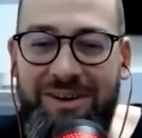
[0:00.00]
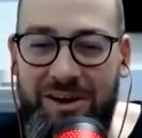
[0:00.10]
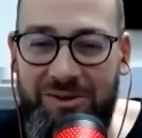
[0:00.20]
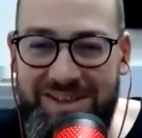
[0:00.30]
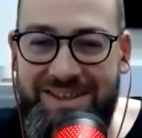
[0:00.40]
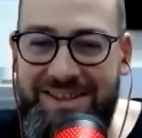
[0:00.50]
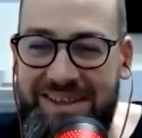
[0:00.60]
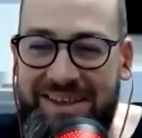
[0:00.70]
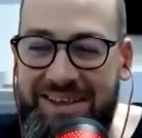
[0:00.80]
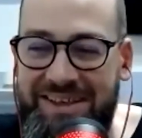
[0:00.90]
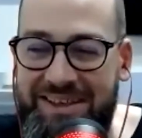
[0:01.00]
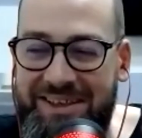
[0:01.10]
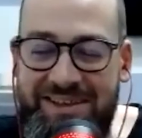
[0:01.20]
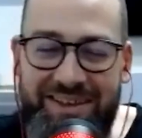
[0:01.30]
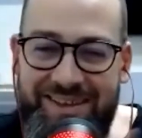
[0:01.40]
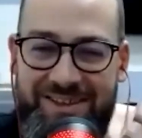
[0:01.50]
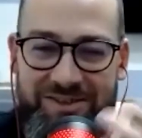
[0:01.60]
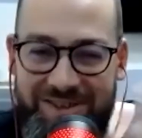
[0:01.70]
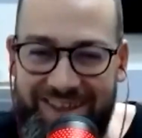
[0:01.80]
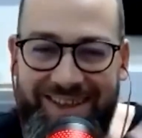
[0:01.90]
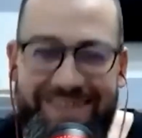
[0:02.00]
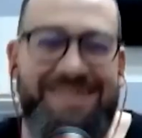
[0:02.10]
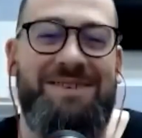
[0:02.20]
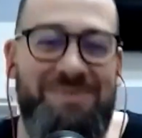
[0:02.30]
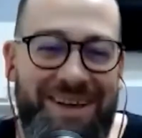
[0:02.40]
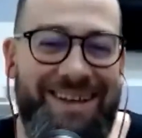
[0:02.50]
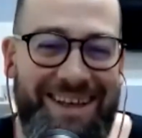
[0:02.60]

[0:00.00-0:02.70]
how it uh, it is translated in Serbian.